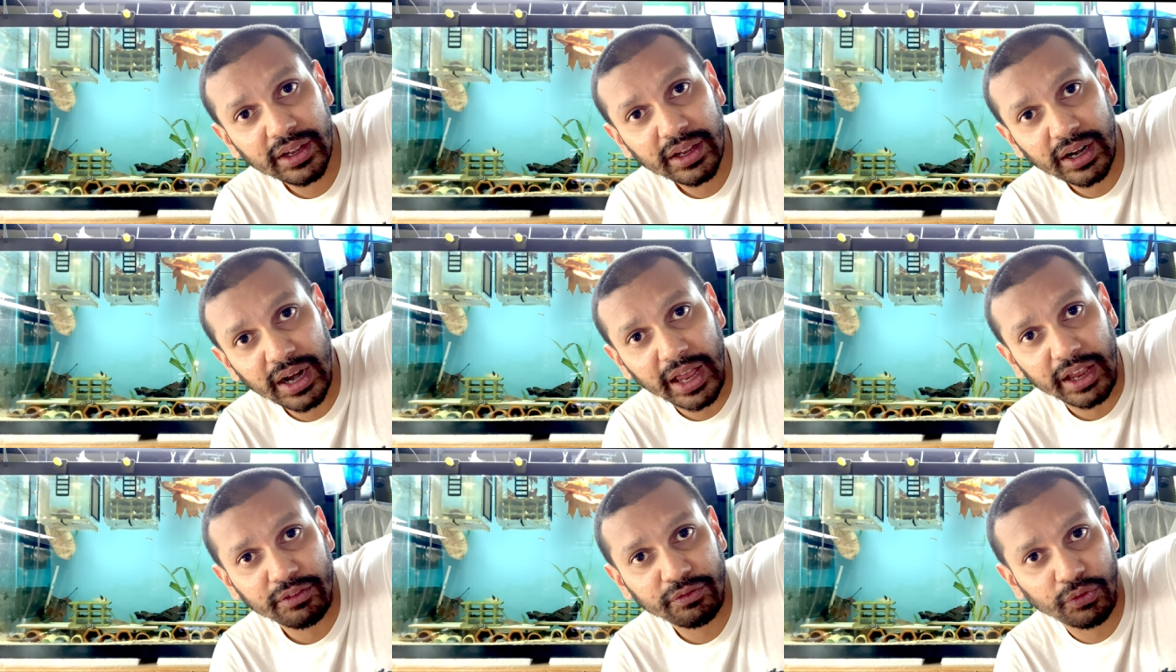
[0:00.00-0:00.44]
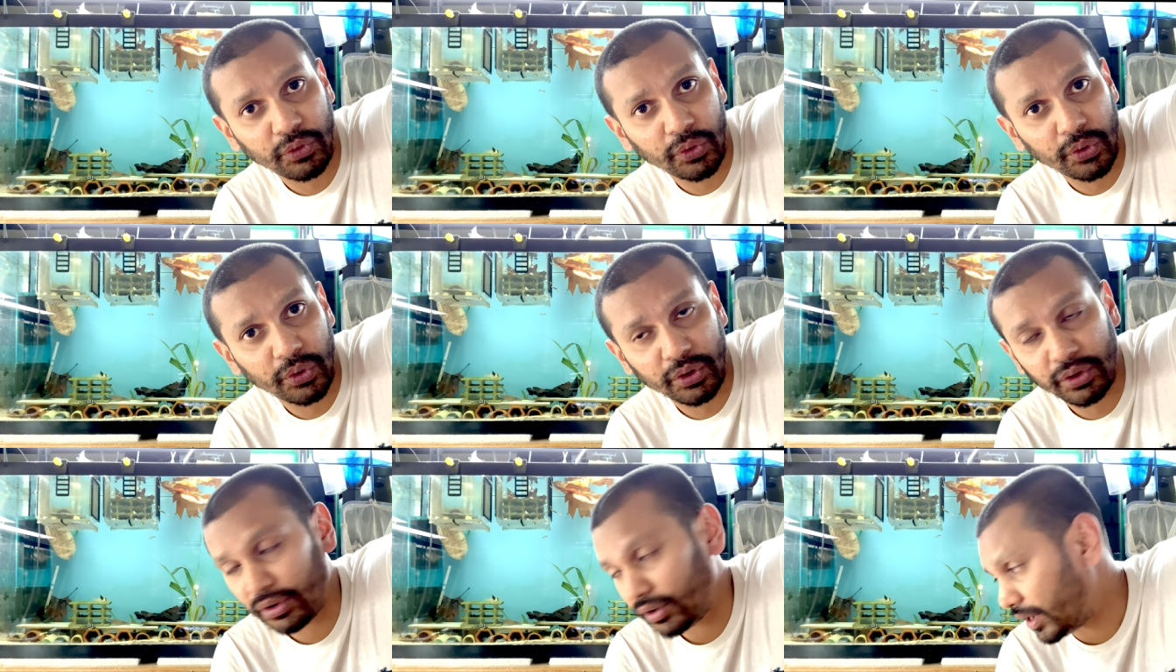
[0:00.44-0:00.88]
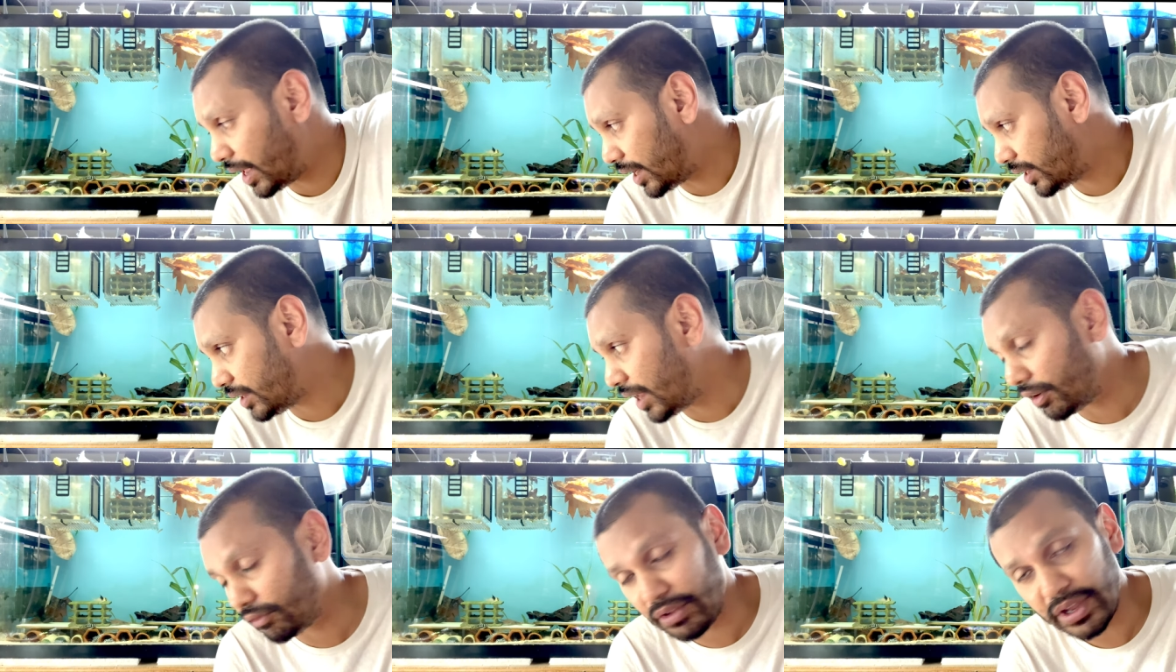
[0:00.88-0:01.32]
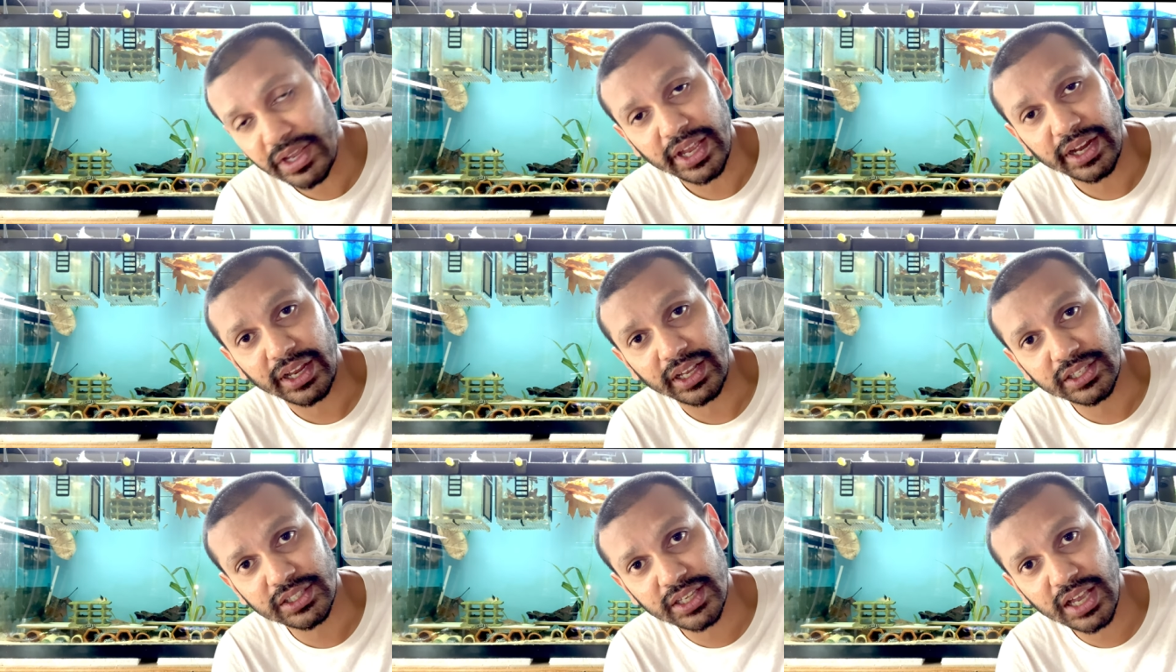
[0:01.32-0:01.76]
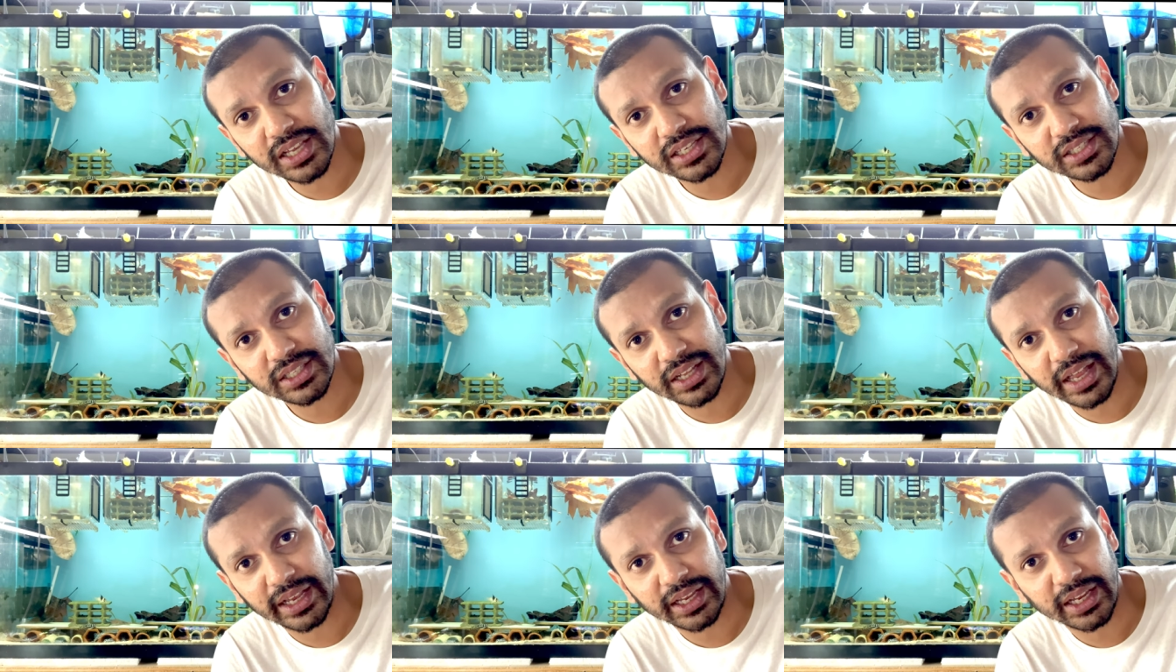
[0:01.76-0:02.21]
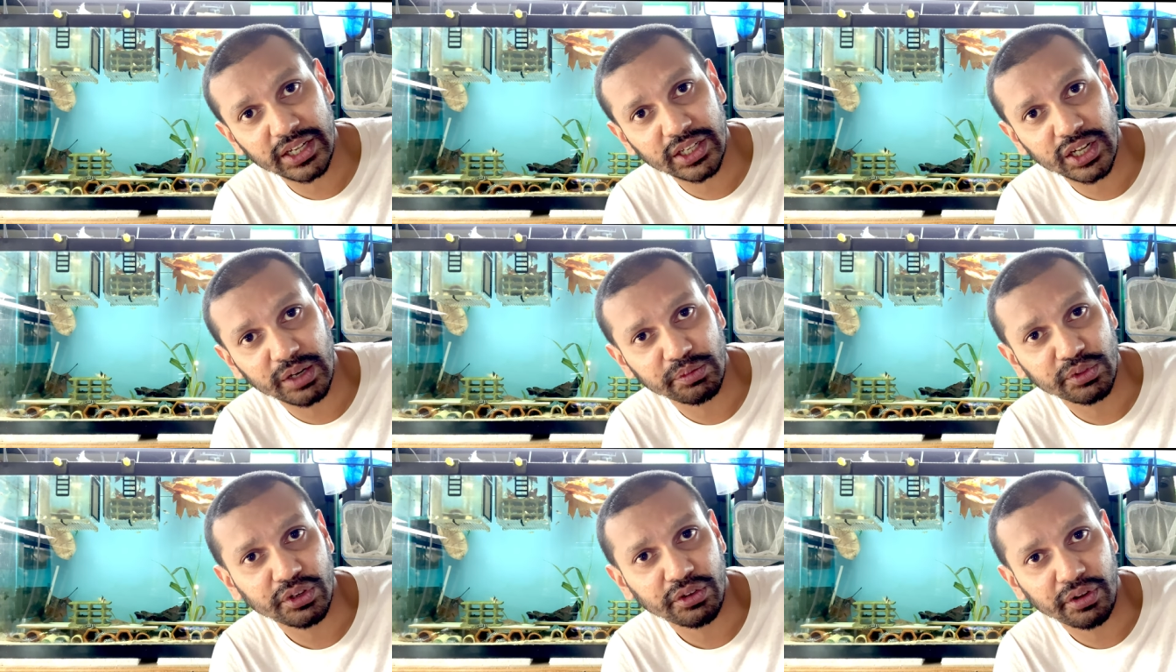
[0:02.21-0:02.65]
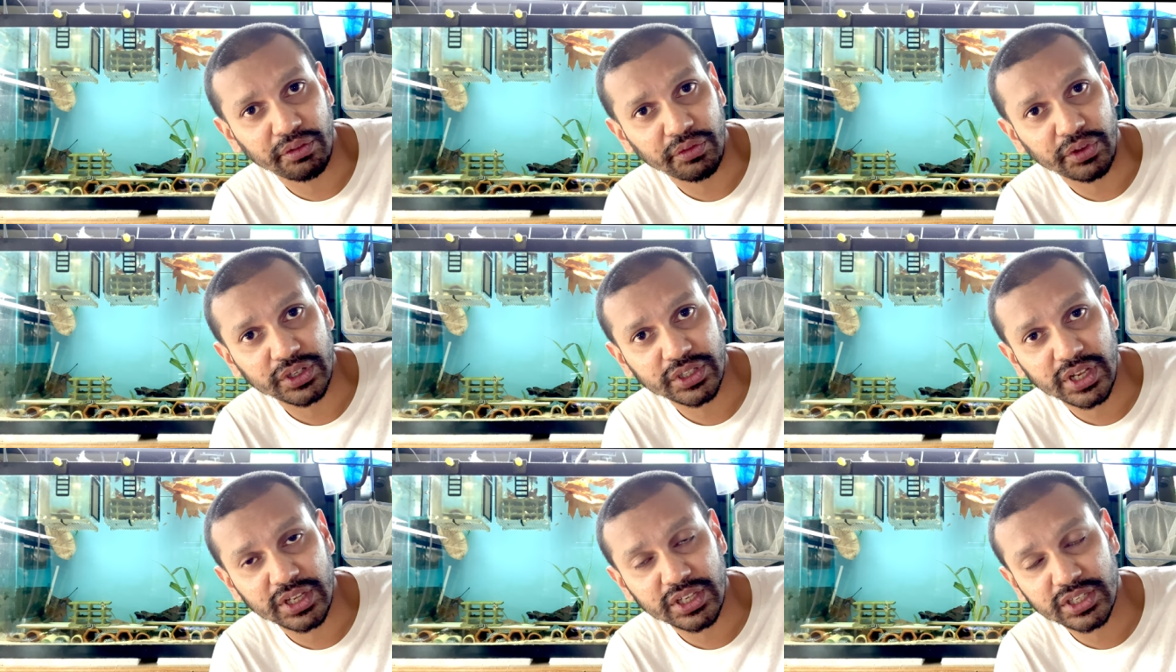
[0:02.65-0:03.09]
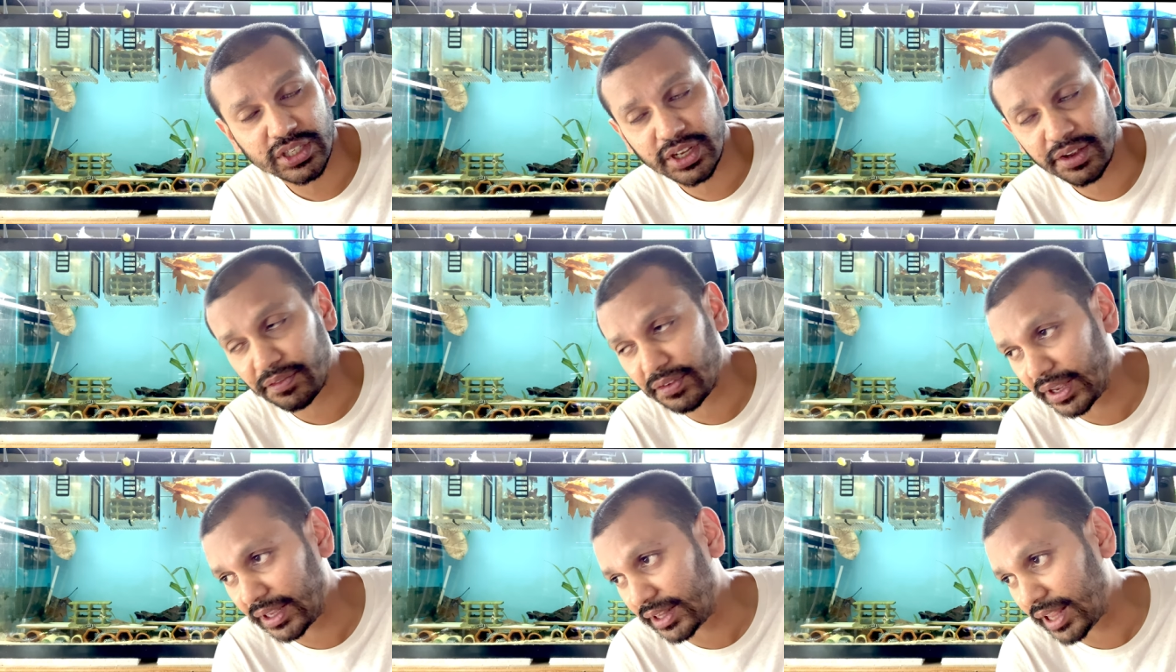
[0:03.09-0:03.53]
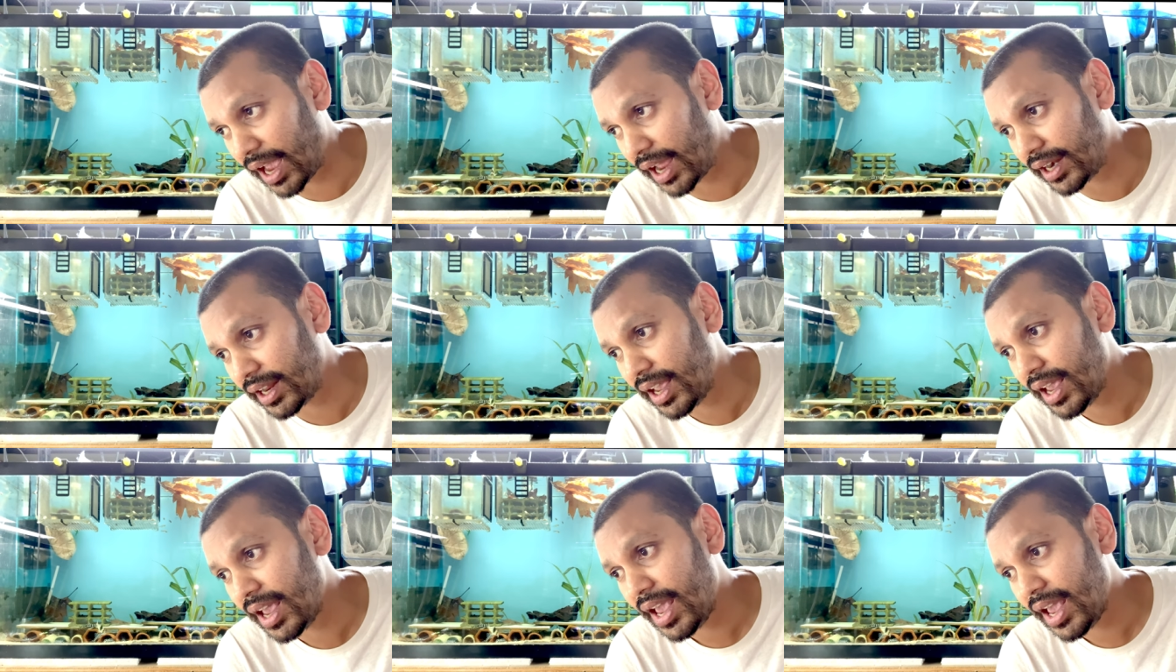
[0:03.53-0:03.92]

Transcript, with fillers: like for that that we can access like in terms of rivers and stuff like that